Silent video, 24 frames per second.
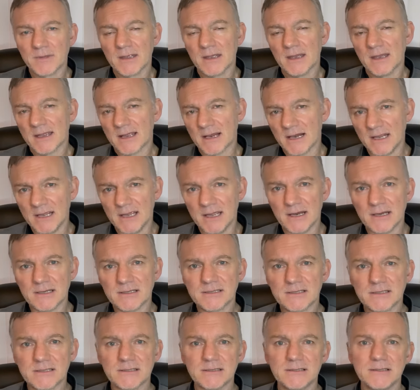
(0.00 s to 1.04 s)
A
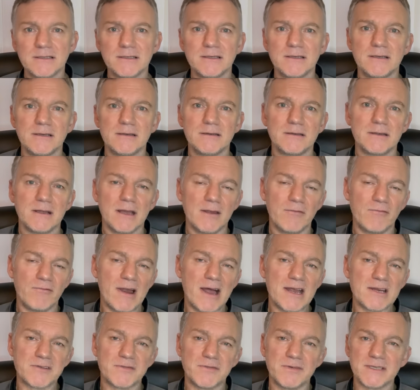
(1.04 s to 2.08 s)
clearance, and
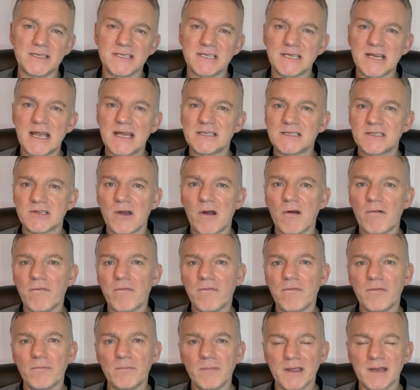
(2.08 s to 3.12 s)
Rashford sets
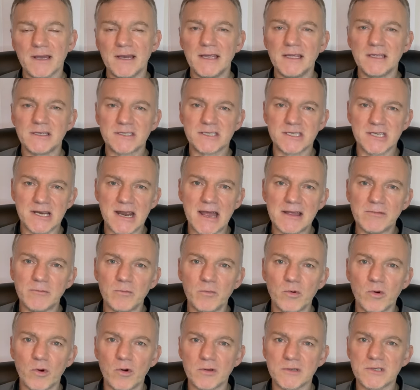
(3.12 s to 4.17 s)
off. McNeil's treading
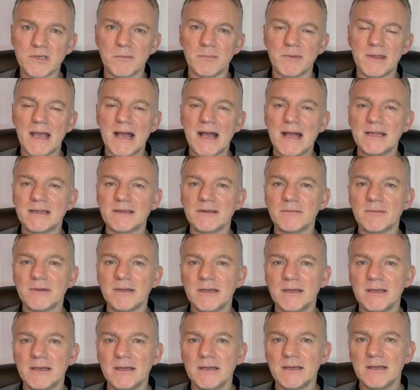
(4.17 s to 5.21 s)
water behind him,
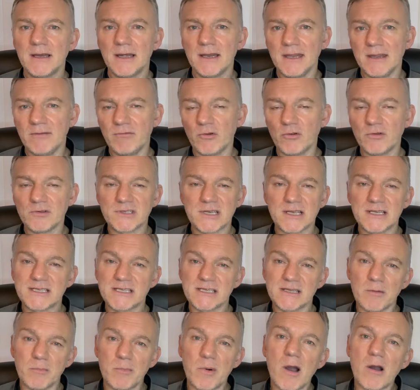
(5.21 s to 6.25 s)
and he runs into
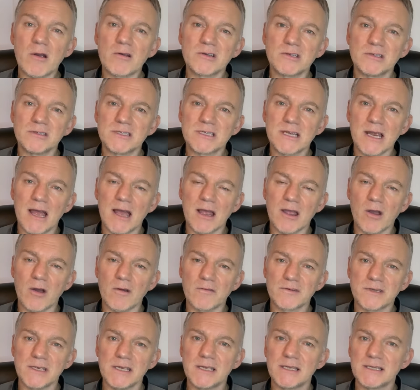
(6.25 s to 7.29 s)
the box, and
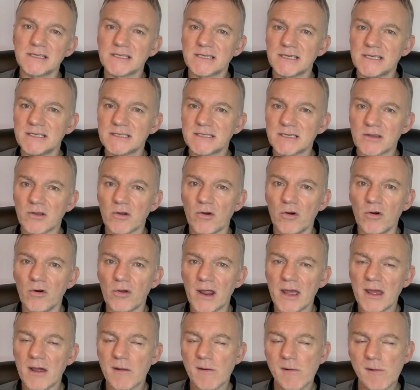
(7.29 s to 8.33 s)
Tarkovsky can see it's a
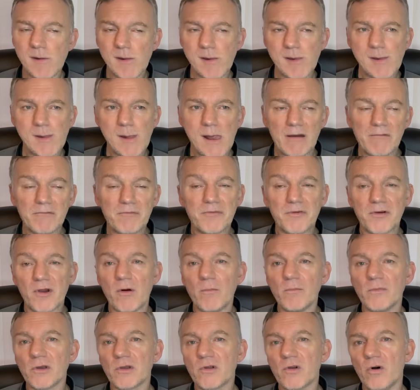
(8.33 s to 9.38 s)
corner. And
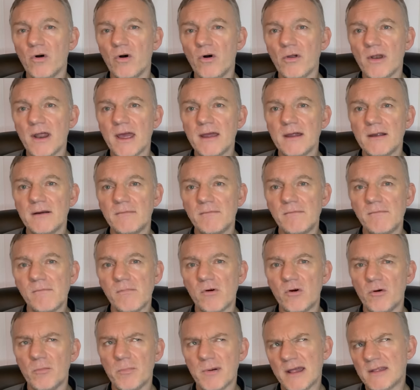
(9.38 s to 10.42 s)
from the corner,
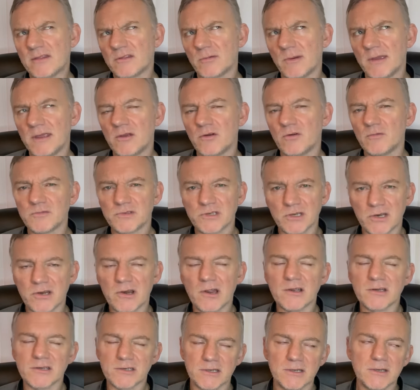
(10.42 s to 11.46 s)
or Branthwaite comes
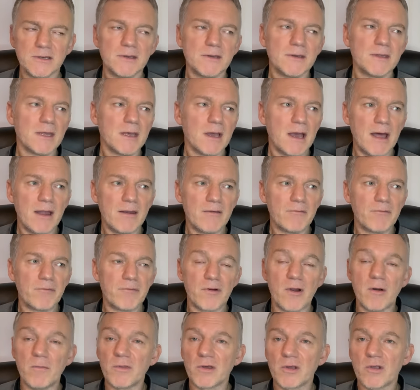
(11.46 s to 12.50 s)
across, and
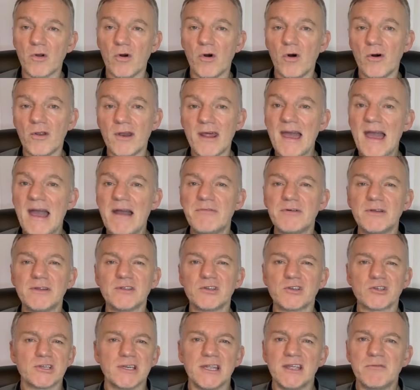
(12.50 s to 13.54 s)
from the corner, Everton
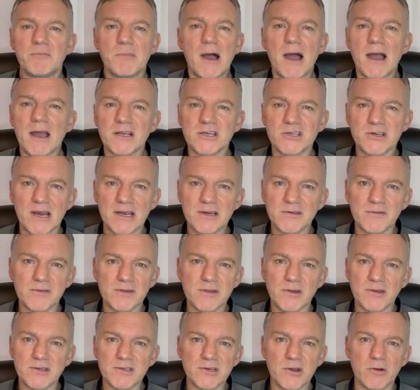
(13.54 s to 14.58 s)
just leave Marcus Rashford
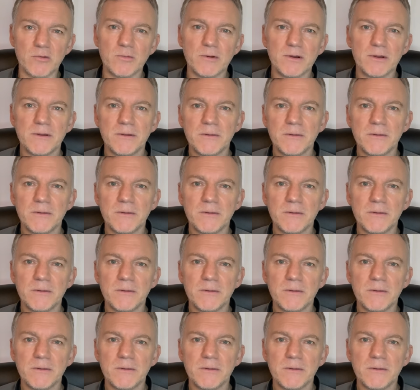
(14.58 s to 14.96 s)
on his own.